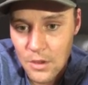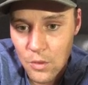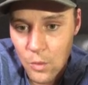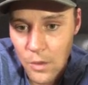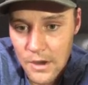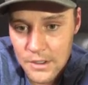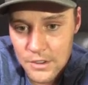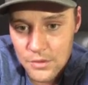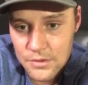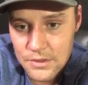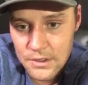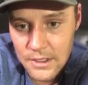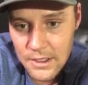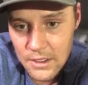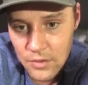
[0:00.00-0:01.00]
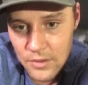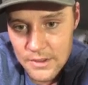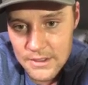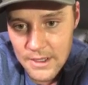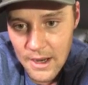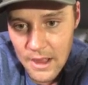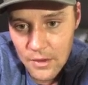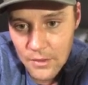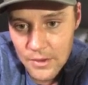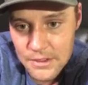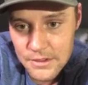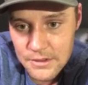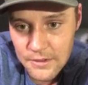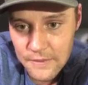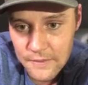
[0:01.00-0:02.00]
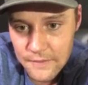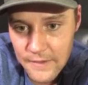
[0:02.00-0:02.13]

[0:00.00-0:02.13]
Why do you increase calories